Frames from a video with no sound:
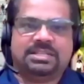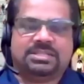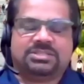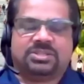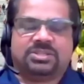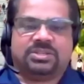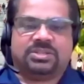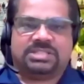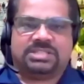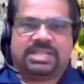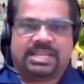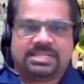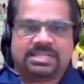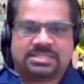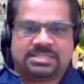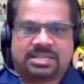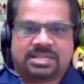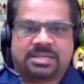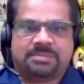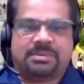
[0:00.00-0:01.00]
So it's an
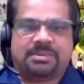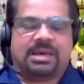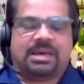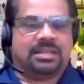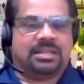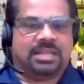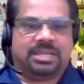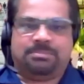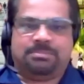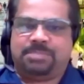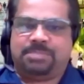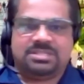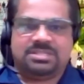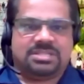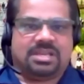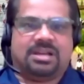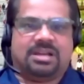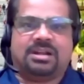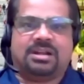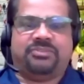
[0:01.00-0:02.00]
enzyme, unlike
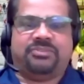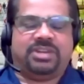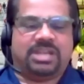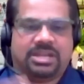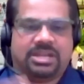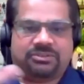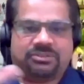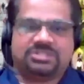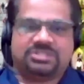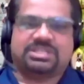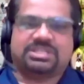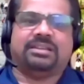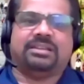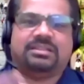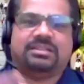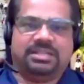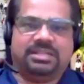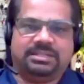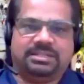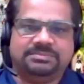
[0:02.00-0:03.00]
PCR, where you have to
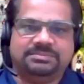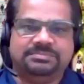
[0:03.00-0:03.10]
cycle it